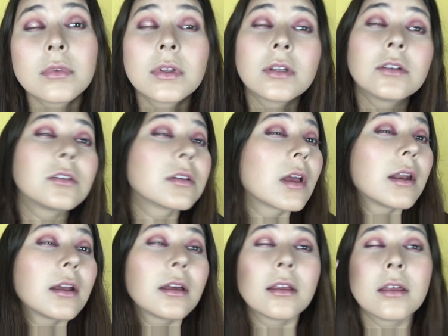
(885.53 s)
That just
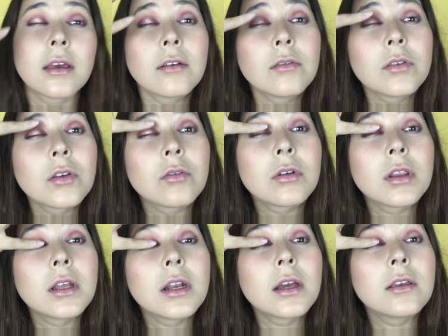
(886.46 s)
kind of gives a
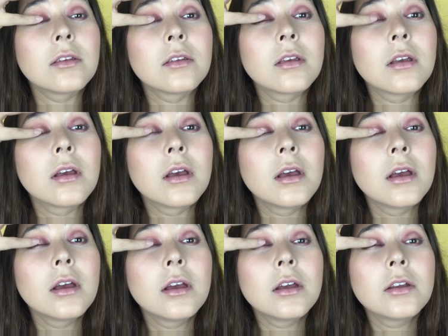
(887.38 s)
really nice
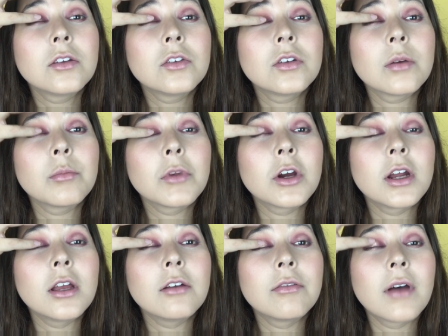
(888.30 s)

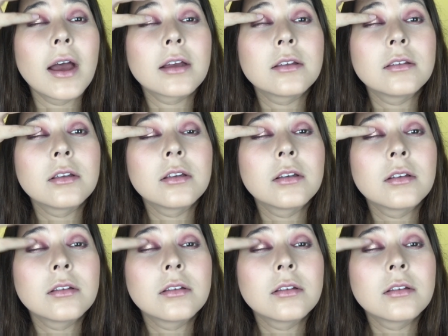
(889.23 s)
shimmery effect.